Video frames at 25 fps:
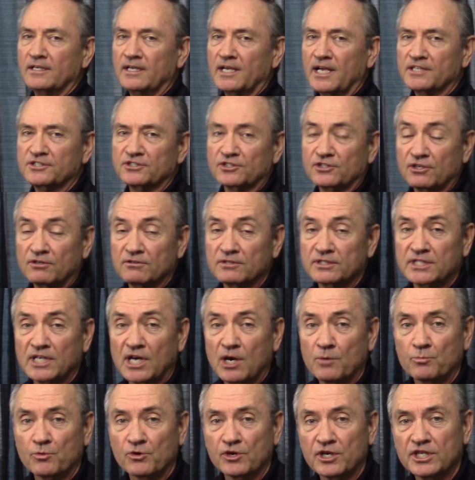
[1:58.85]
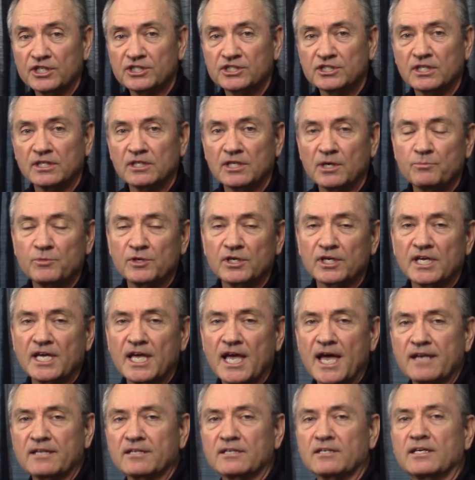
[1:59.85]
As it turns out, British Columbia,
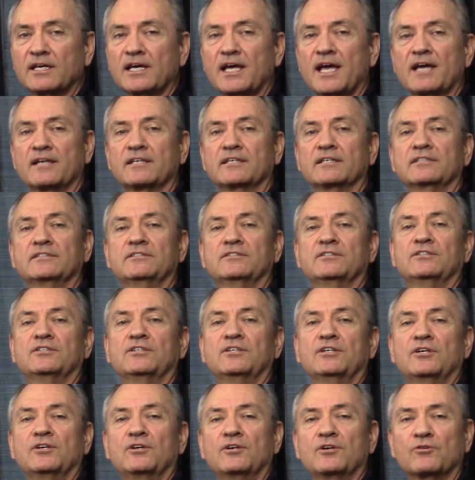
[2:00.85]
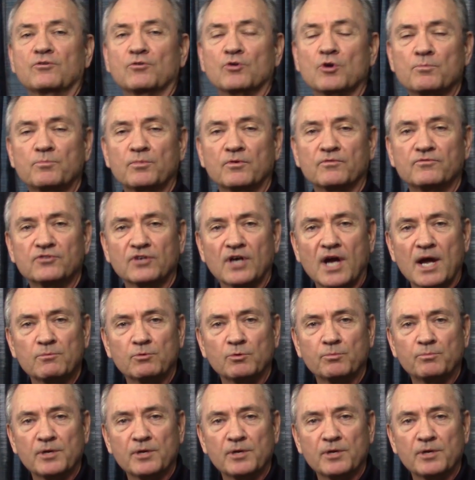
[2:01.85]
Canada had a group of tribal